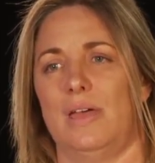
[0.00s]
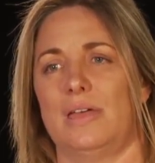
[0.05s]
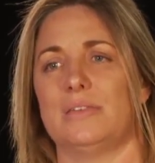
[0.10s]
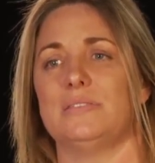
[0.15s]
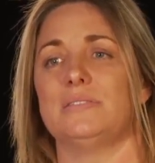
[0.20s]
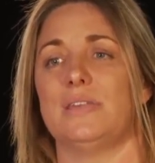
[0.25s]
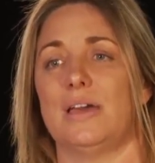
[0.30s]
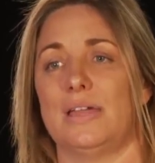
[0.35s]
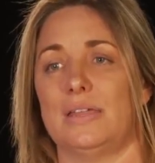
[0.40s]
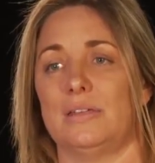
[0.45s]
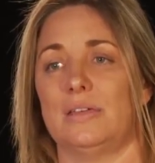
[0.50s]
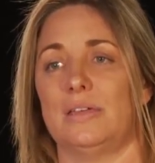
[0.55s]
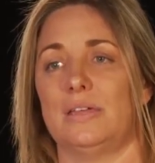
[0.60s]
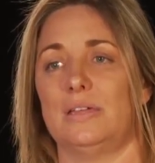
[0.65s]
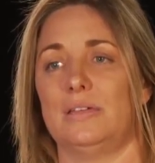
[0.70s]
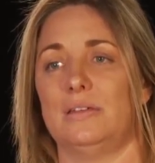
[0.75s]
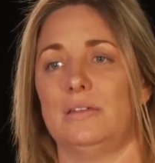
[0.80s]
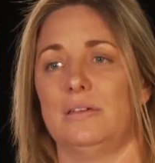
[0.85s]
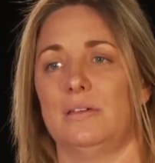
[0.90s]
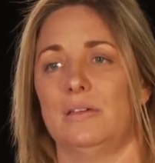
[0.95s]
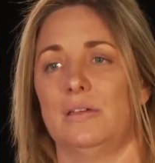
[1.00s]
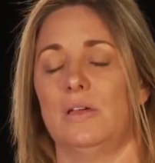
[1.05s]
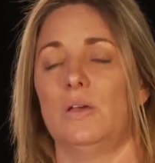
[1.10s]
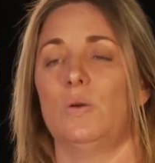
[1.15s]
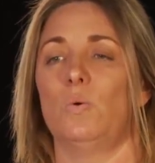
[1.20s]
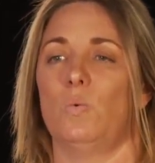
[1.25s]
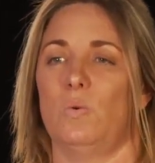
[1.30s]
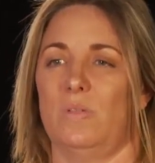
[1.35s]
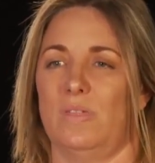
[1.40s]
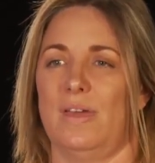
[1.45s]
they need
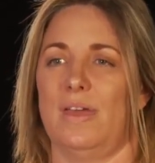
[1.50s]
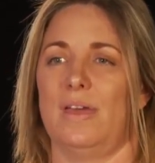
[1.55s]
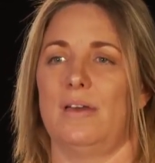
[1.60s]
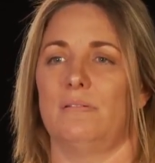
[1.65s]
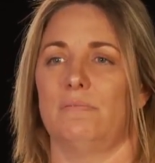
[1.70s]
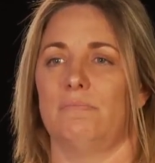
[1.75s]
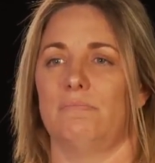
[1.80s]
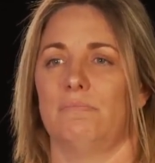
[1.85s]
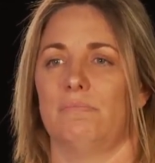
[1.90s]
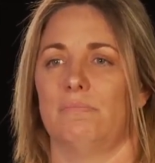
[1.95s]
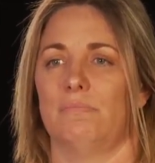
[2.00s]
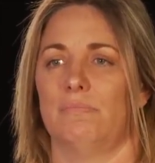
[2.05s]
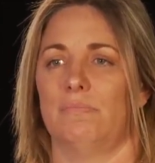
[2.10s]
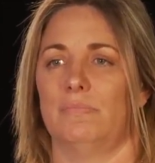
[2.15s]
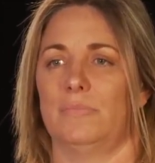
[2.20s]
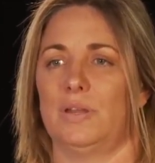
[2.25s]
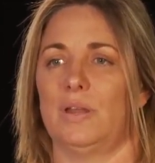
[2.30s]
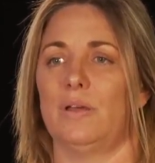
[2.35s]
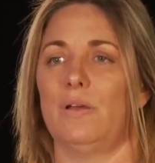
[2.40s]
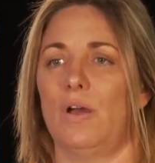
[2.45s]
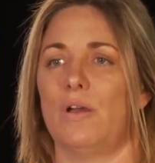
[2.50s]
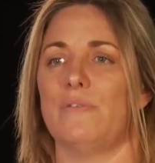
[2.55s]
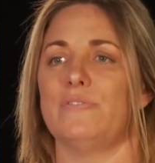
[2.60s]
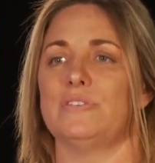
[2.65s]
without, you know,